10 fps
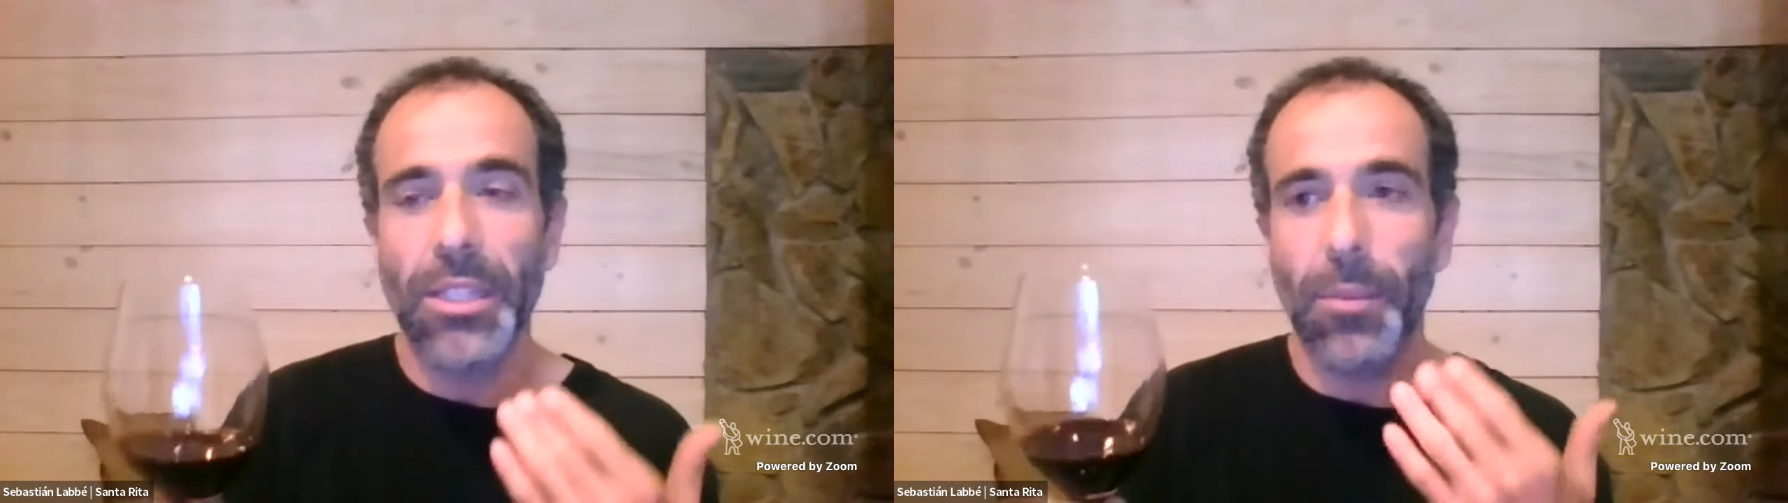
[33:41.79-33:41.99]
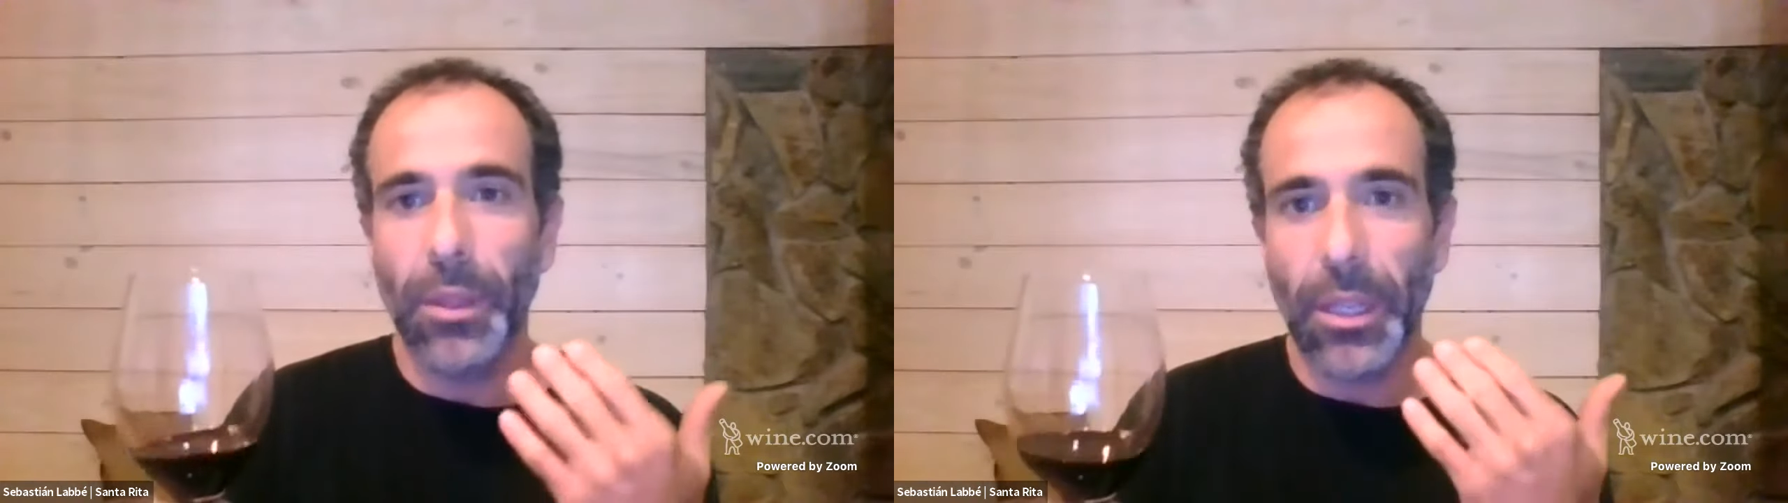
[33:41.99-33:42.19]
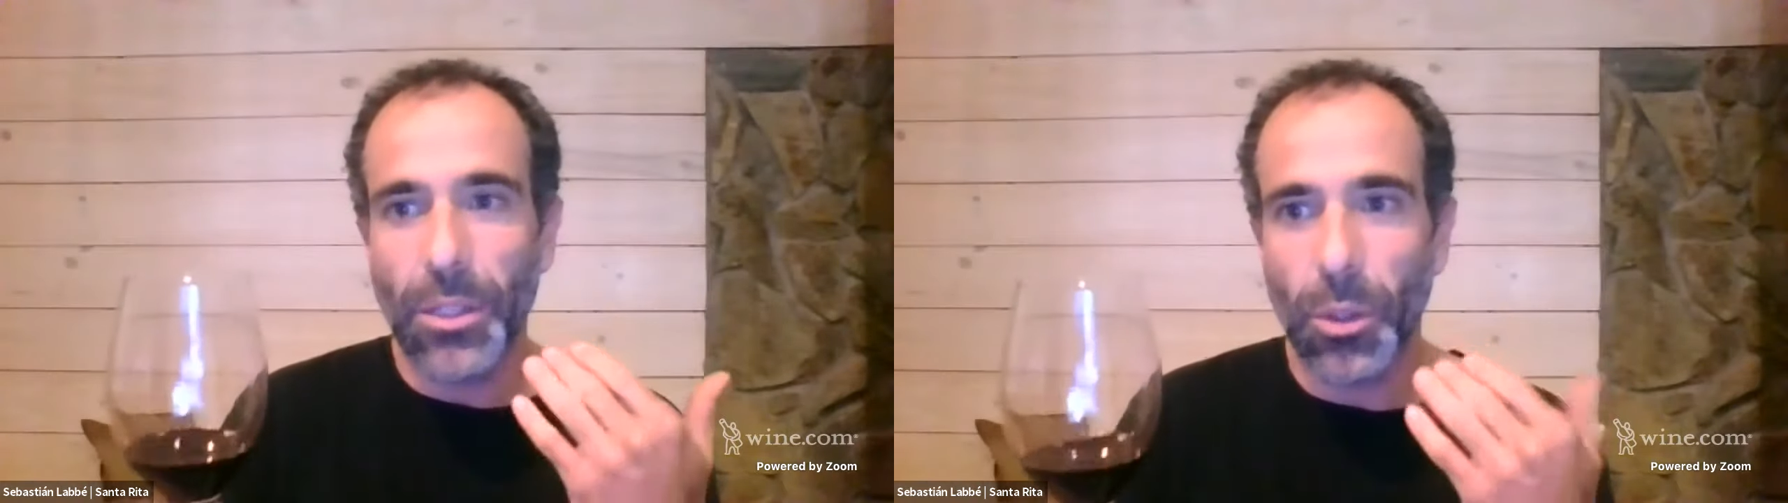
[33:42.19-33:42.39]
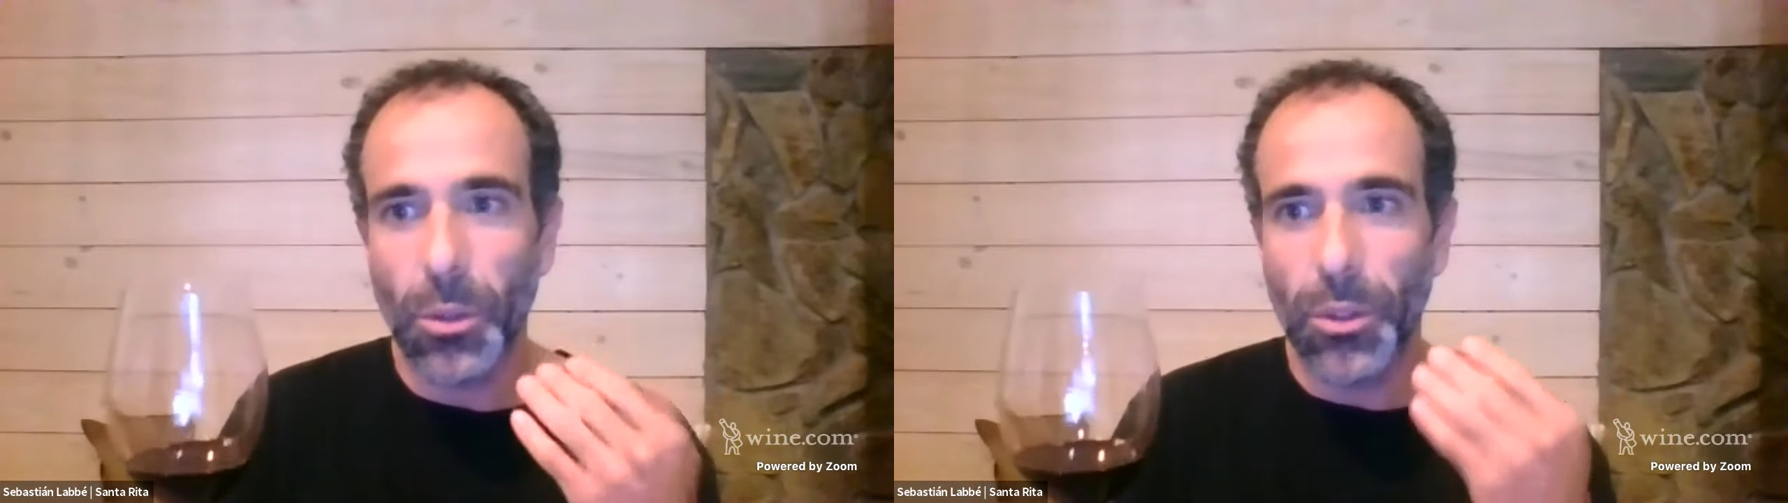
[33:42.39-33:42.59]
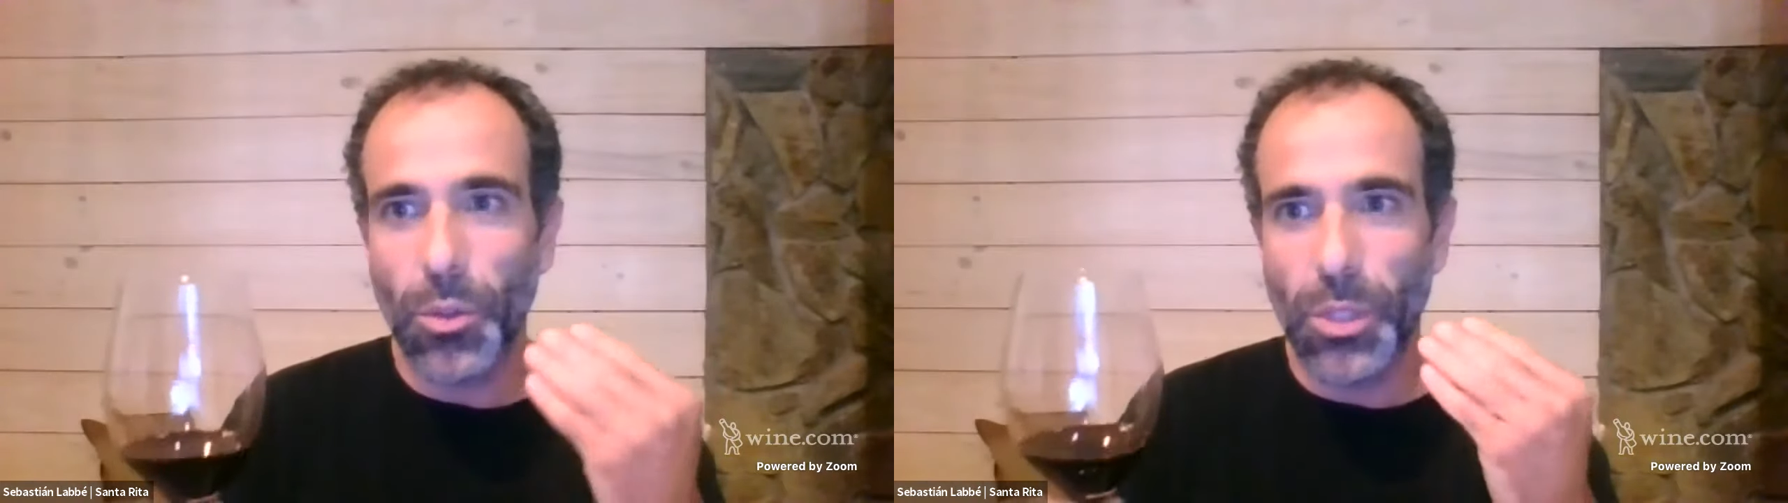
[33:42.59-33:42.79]
that it's all
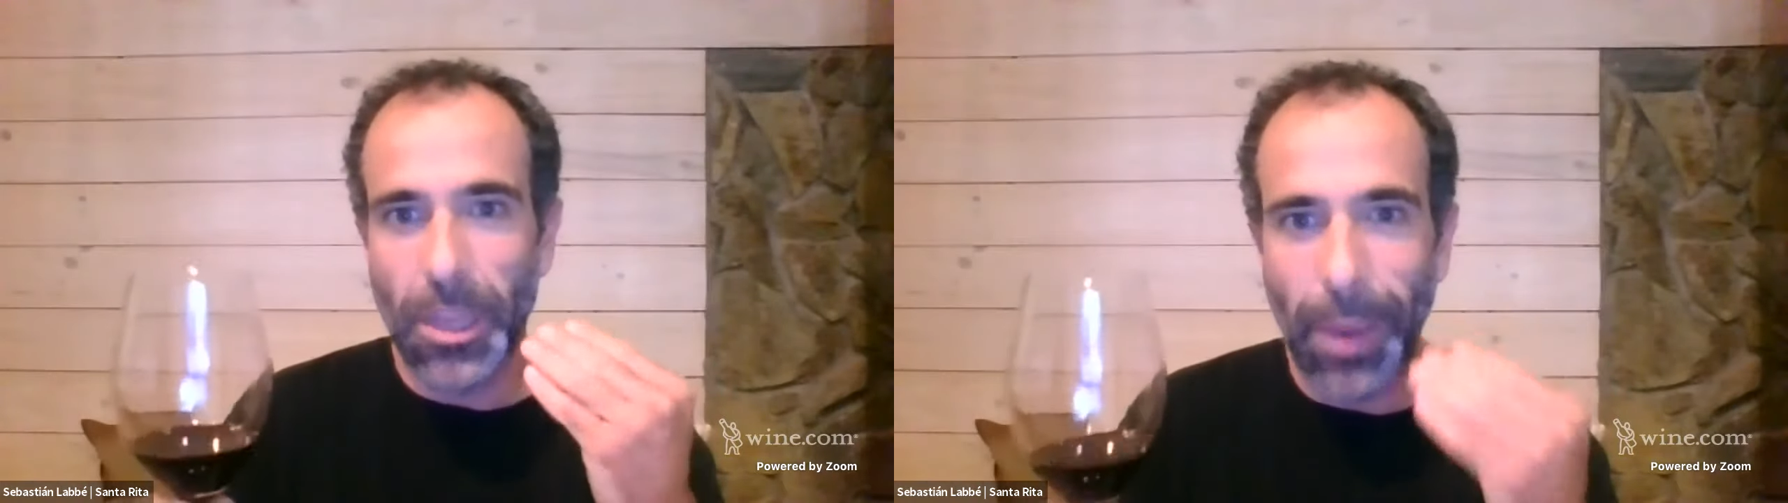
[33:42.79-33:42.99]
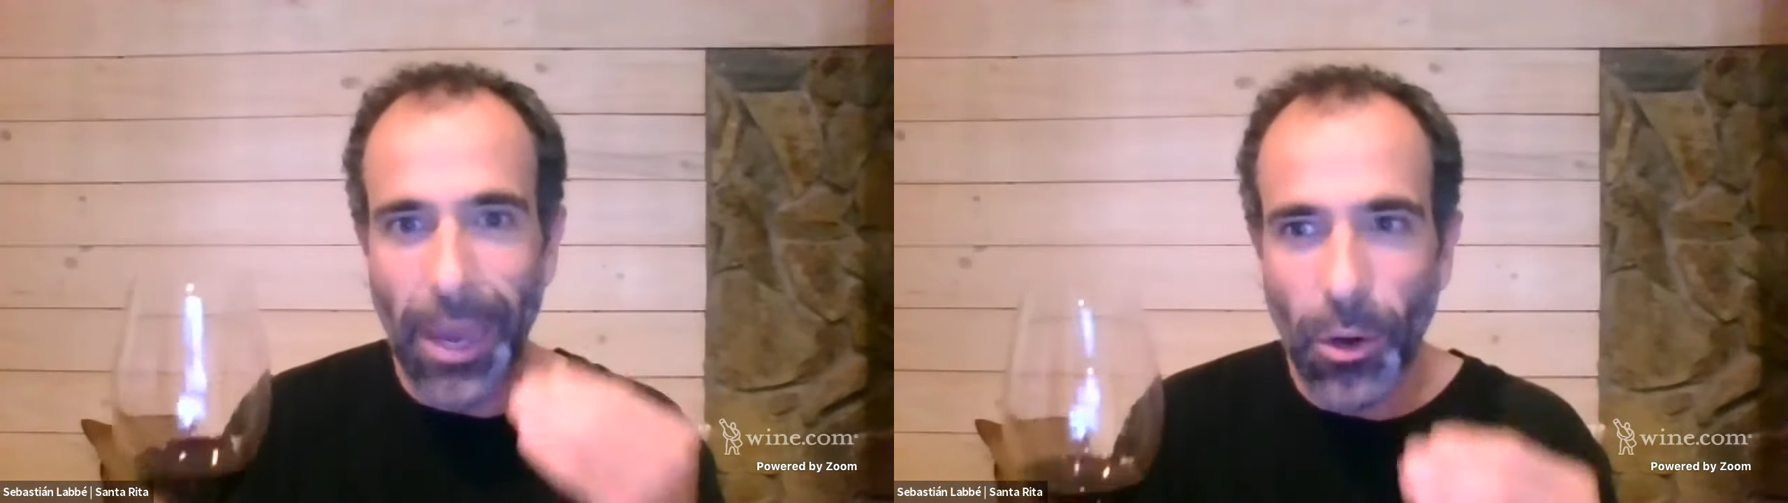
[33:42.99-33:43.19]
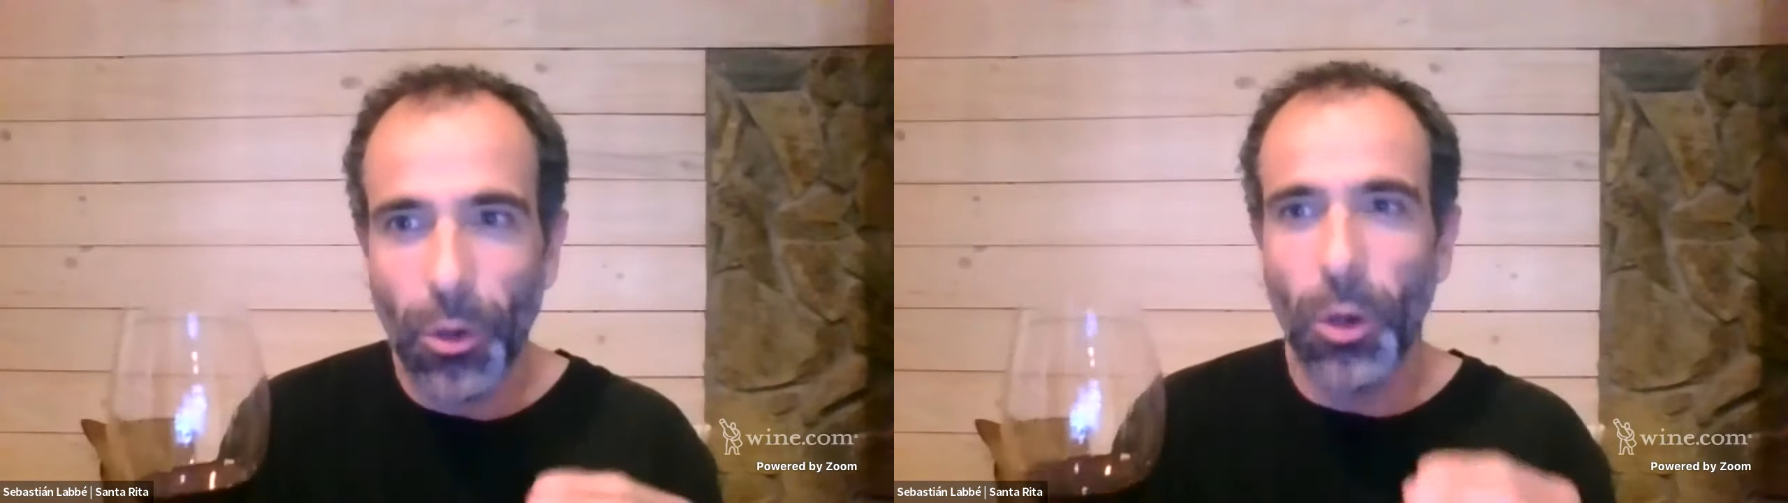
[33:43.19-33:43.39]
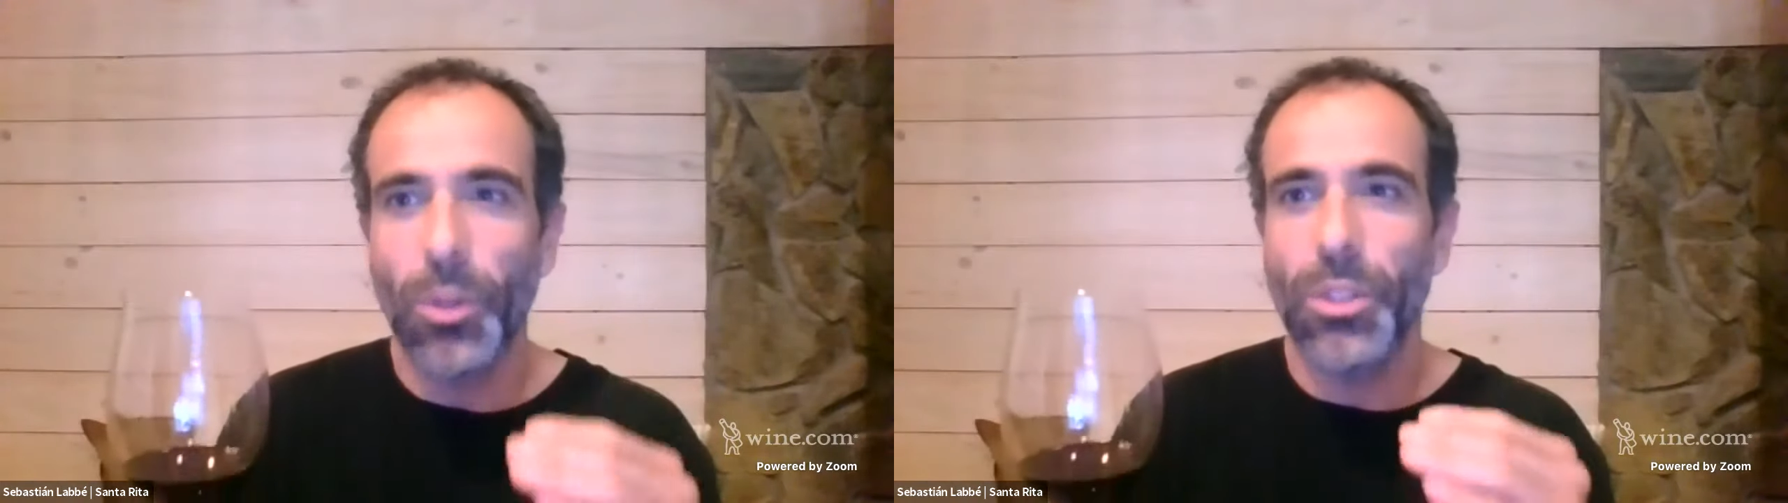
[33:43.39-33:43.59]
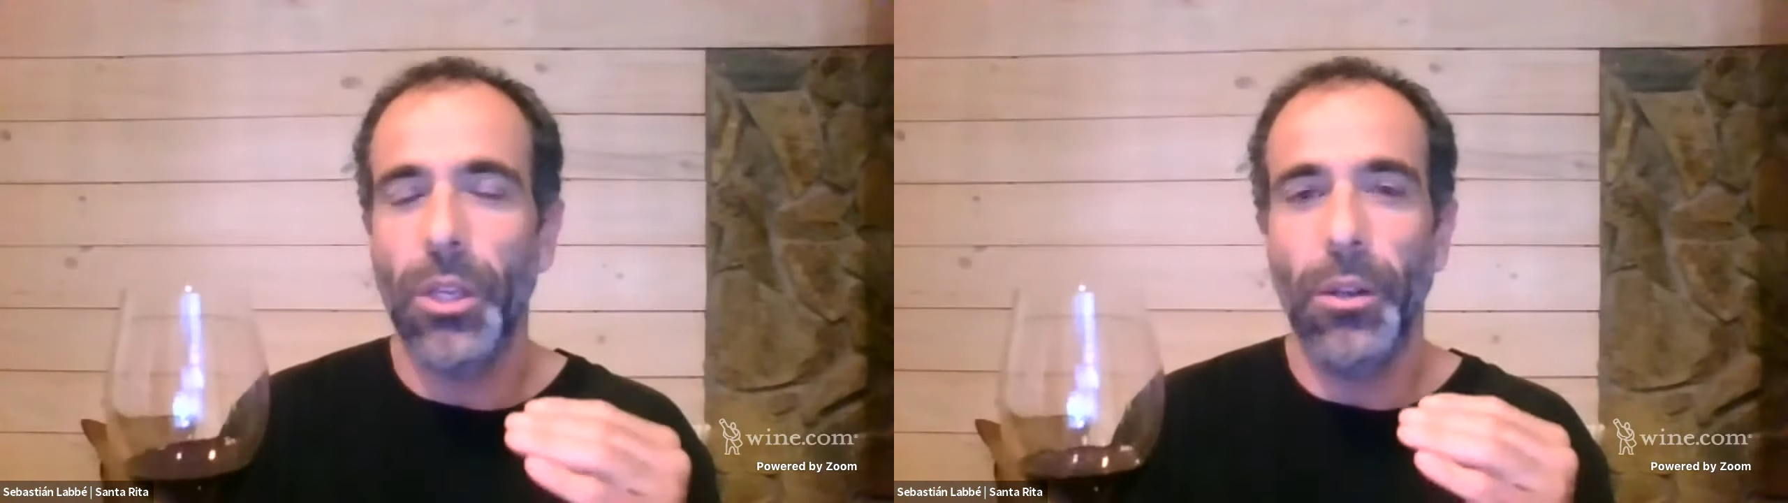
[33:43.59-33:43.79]
those tobacco notes
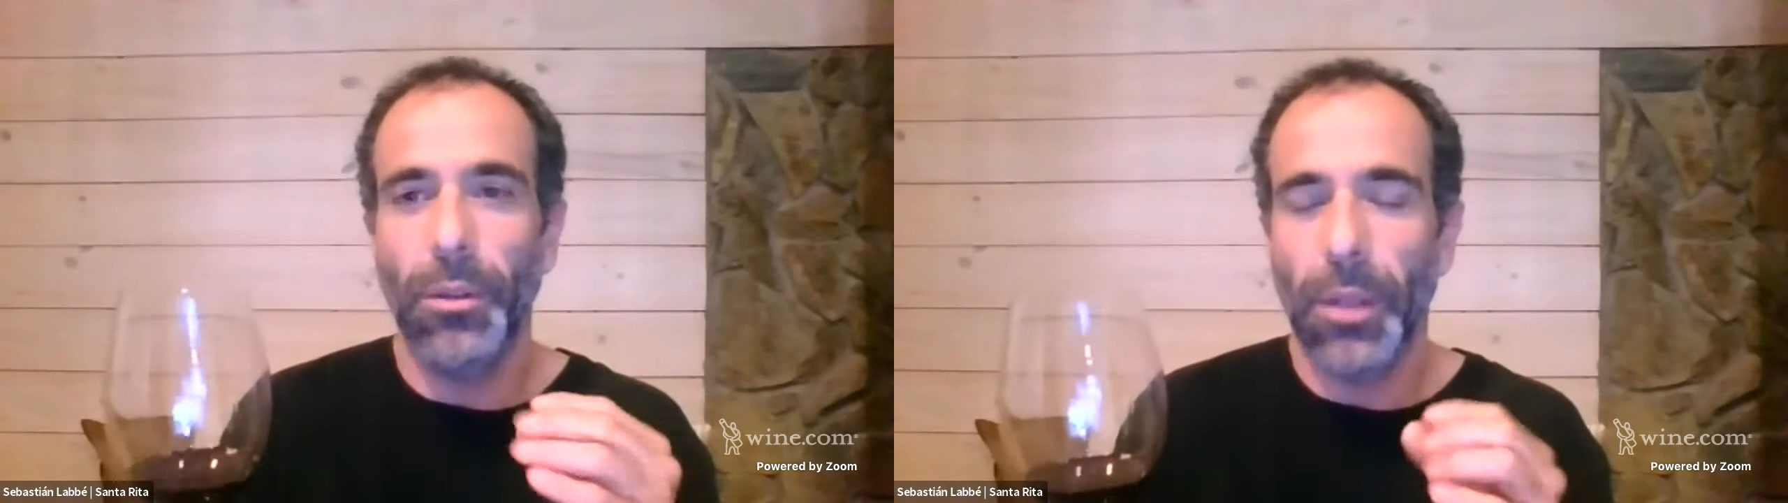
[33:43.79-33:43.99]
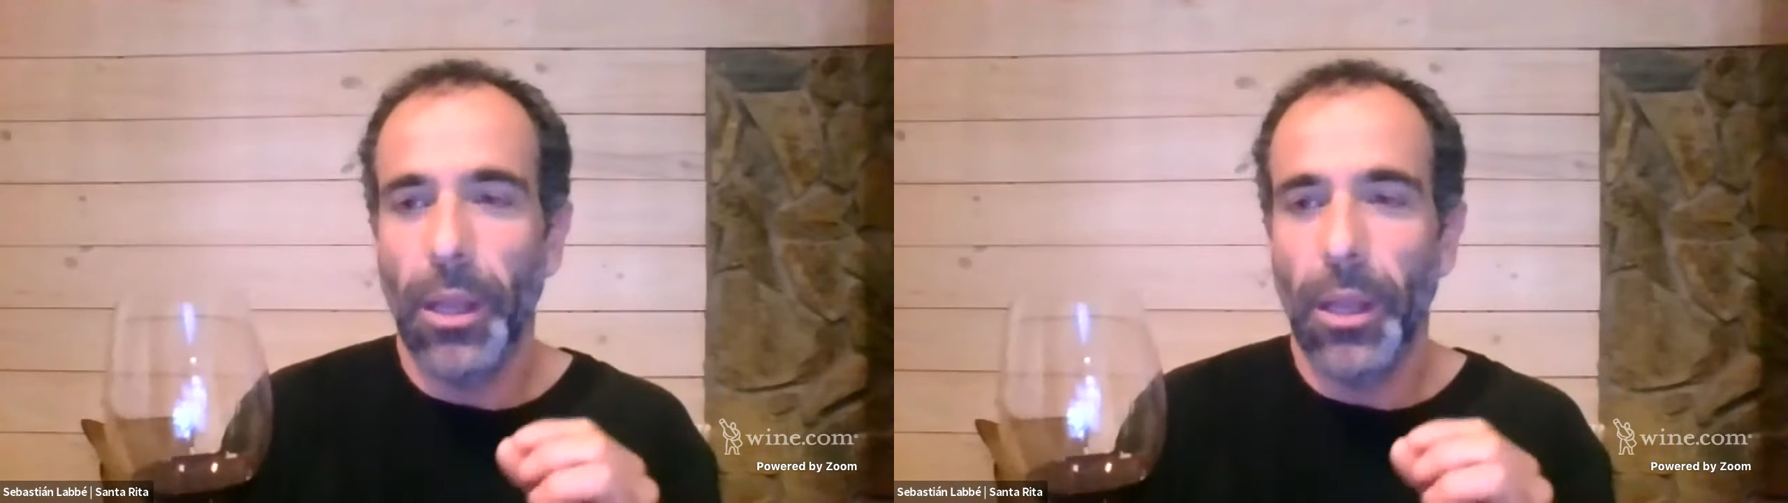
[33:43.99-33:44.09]
and